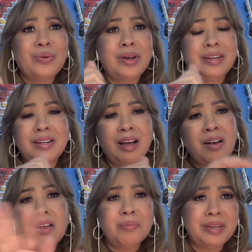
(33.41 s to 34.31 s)
and
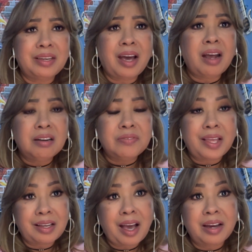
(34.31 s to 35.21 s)
oh my God, I love
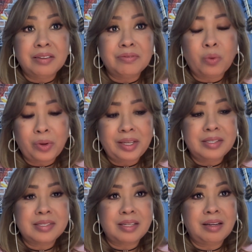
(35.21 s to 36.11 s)
that kind of
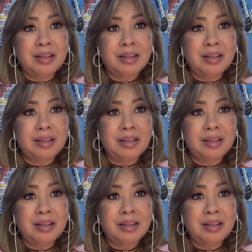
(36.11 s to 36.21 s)
voice,